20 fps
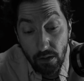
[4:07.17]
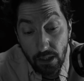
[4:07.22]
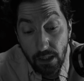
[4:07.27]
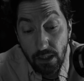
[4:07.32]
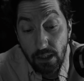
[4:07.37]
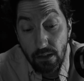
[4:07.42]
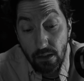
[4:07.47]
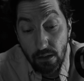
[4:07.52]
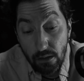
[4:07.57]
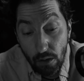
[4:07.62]

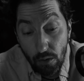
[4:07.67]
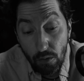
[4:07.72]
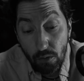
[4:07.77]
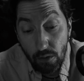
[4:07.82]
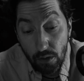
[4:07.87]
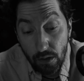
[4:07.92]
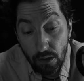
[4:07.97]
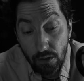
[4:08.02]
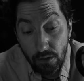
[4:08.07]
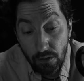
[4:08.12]
these
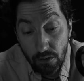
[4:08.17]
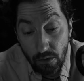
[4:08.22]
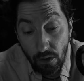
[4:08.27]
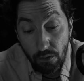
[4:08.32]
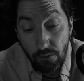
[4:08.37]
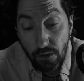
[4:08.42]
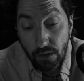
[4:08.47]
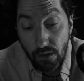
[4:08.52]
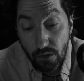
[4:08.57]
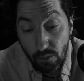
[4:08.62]
tokens
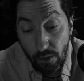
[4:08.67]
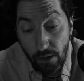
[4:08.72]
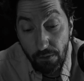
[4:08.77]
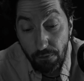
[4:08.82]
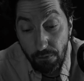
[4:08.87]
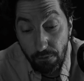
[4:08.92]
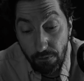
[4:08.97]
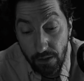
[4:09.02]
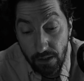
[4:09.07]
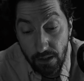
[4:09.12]
of a
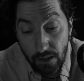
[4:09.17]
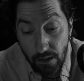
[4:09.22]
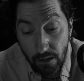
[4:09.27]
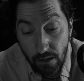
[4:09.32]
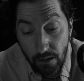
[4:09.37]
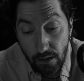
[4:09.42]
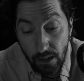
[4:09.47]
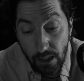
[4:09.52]
swift physical